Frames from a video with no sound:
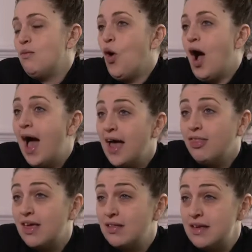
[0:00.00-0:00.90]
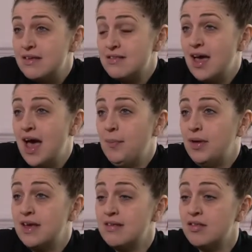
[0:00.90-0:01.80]
What I think needs to
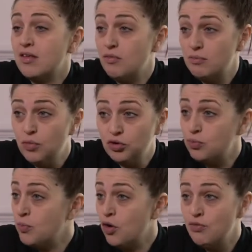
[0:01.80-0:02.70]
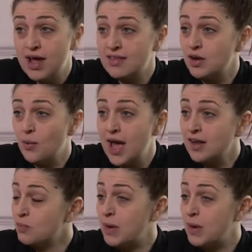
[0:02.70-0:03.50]
happen is much more raising awareness.